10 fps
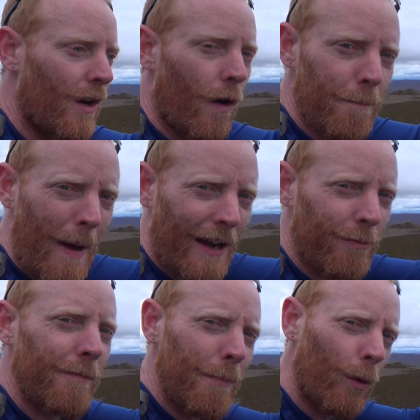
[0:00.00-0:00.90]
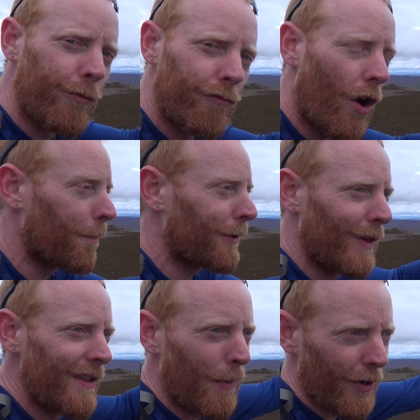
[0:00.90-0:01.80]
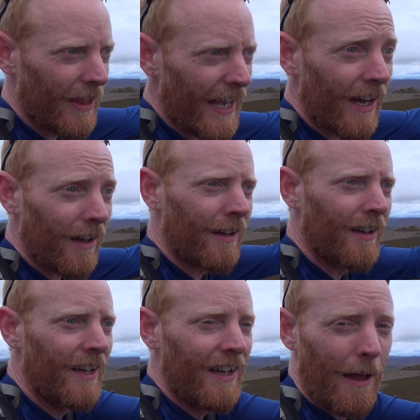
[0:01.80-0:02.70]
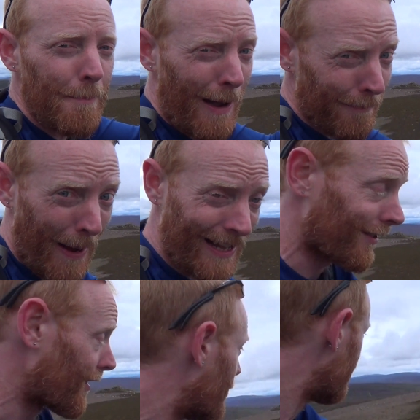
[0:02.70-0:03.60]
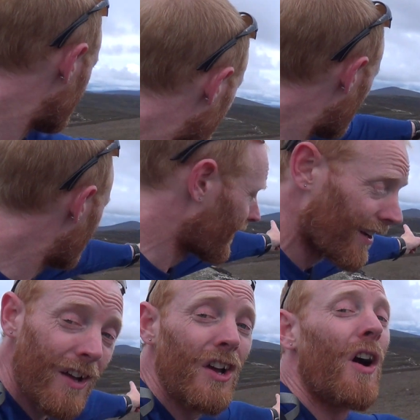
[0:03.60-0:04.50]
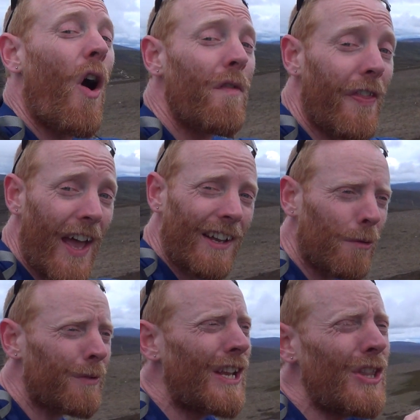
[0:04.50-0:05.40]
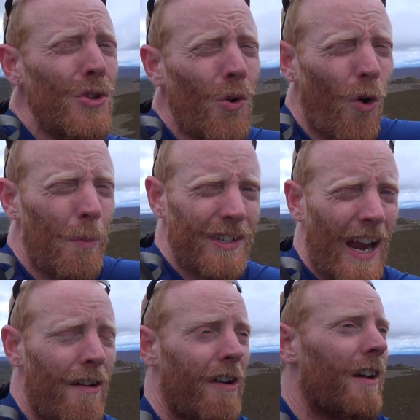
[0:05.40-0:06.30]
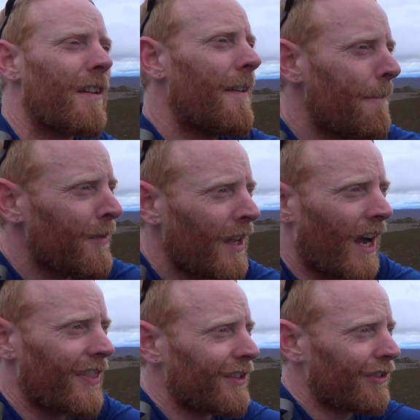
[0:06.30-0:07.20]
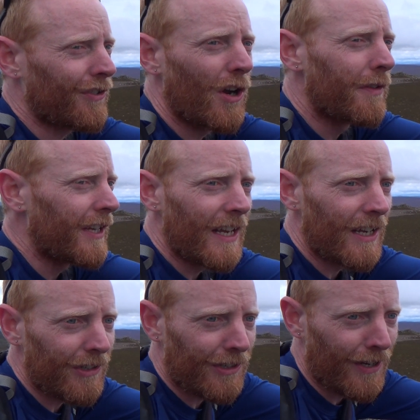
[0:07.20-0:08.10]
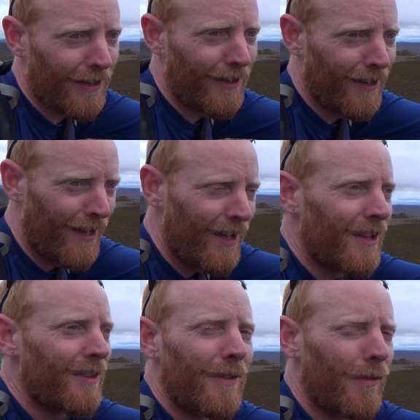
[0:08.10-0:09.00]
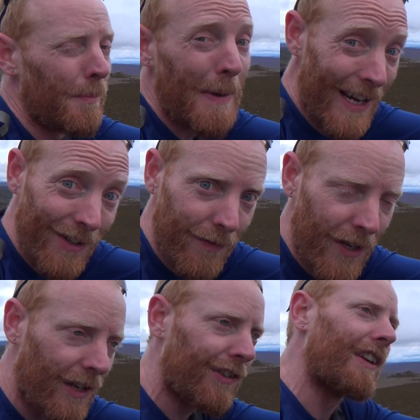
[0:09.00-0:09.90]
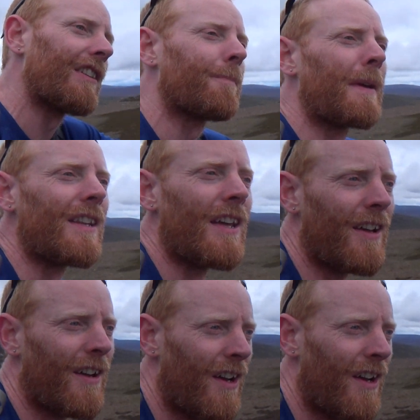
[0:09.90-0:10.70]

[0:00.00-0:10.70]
of magma, of molten rock between the Monolea and Mount Batuk, which is over there. So it was an enormous area. And then just over the years, over the millions of years, there's been